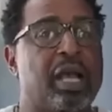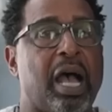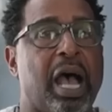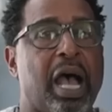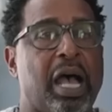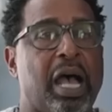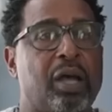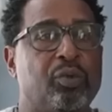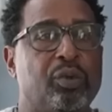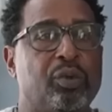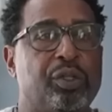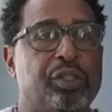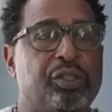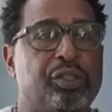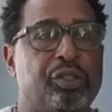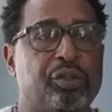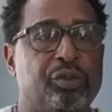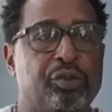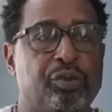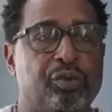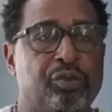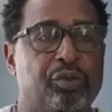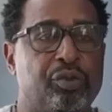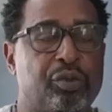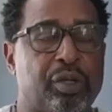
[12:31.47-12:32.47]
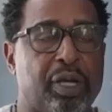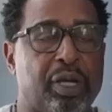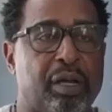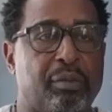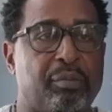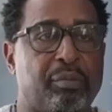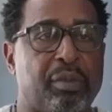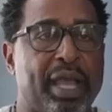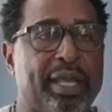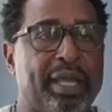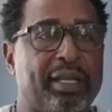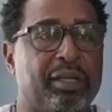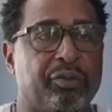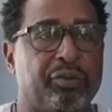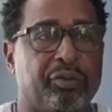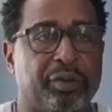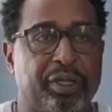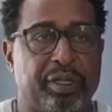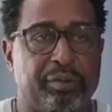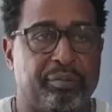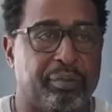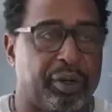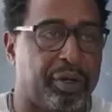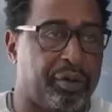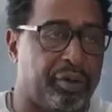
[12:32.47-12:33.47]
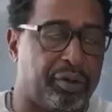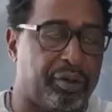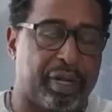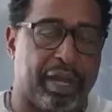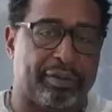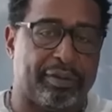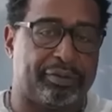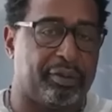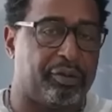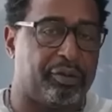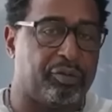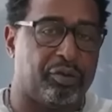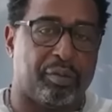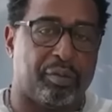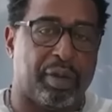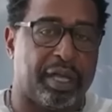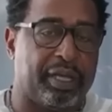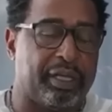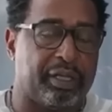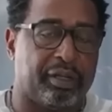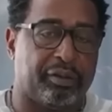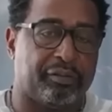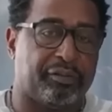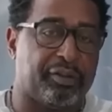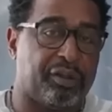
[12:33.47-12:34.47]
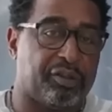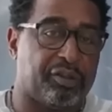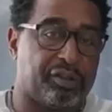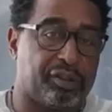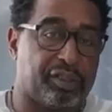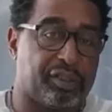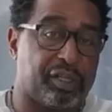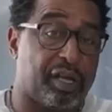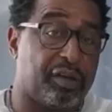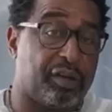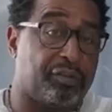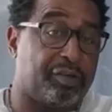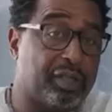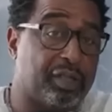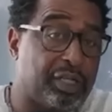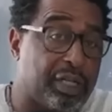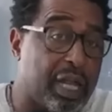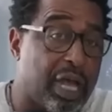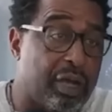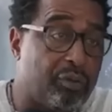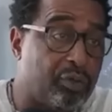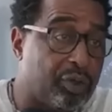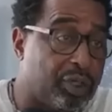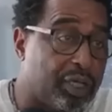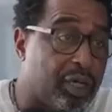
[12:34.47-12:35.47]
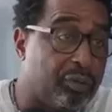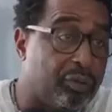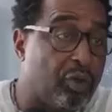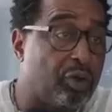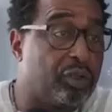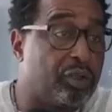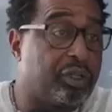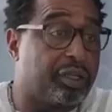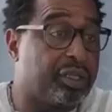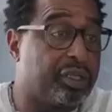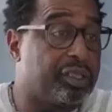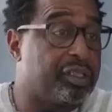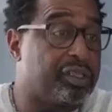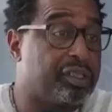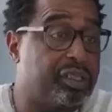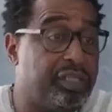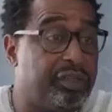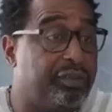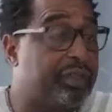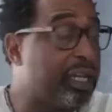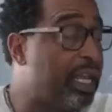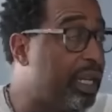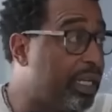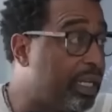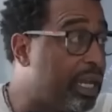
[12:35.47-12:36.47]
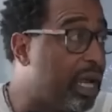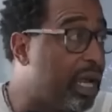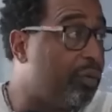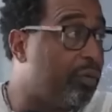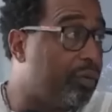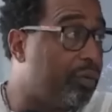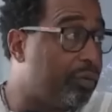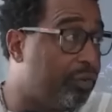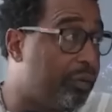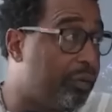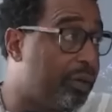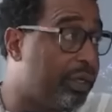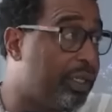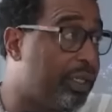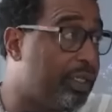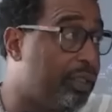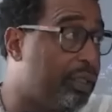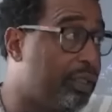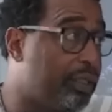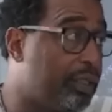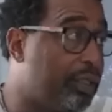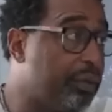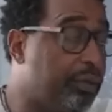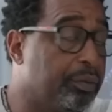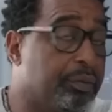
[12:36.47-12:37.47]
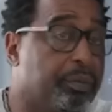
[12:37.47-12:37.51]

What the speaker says: I would do Mike Greenberg after doing my NFL stuff. And then I would come on there because Stephen A. and I were friends.